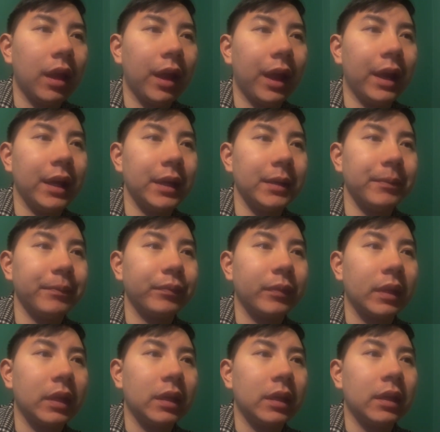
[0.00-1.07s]

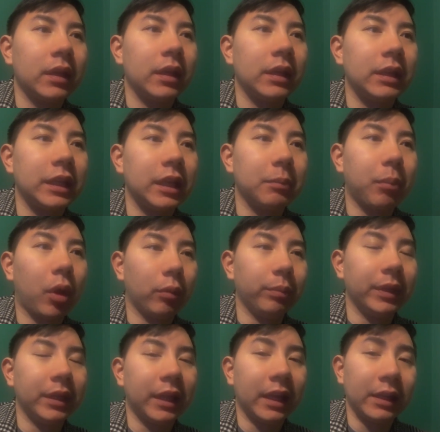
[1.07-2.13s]
The
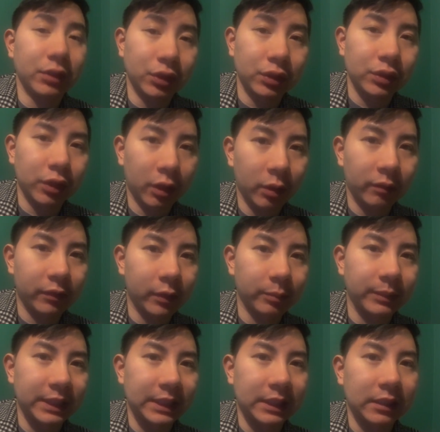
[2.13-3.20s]
apartment, as you saw from
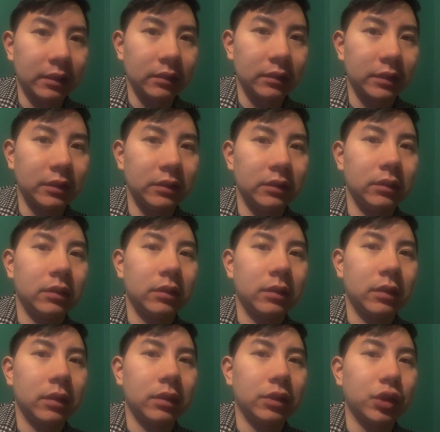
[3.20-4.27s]
the little
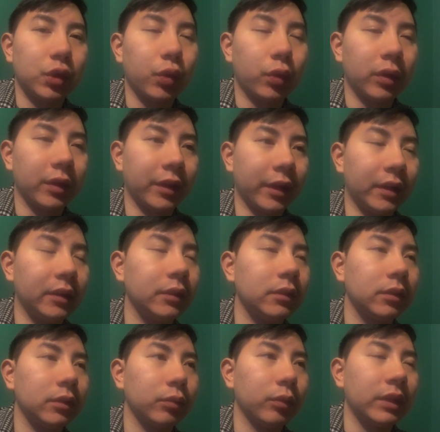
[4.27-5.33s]
tour there,
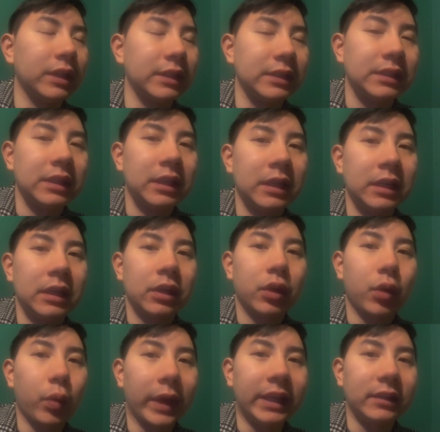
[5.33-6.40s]
was
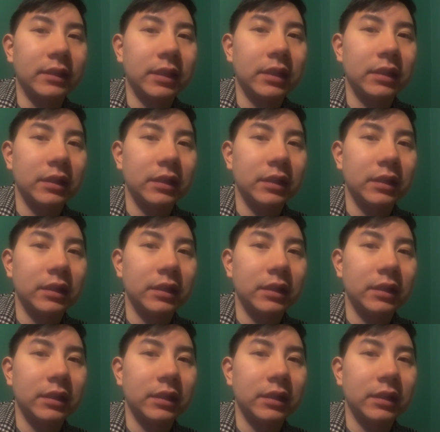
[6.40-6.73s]
quaint.